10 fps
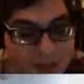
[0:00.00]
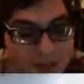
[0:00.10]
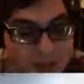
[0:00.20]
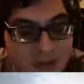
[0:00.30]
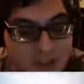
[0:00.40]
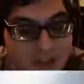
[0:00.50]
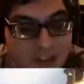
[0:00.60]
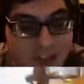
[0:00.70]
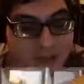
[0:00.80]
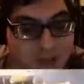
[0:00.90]
would you
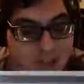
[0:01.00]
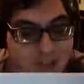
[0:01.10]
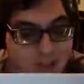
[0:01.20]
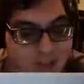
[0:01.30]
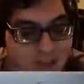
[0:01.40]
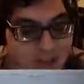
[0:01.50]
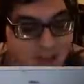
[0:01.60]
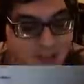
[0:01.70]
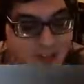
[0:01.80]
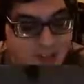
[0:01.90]
design your bridge this way?
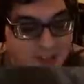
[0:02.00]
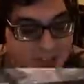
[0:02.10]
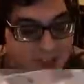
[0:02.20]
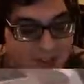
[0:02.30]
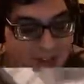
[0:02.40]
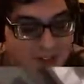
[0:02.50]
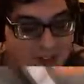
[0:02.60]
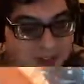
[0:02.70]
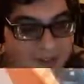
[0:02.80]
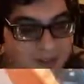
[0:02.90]

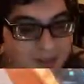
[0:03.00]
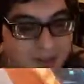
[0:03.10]
Why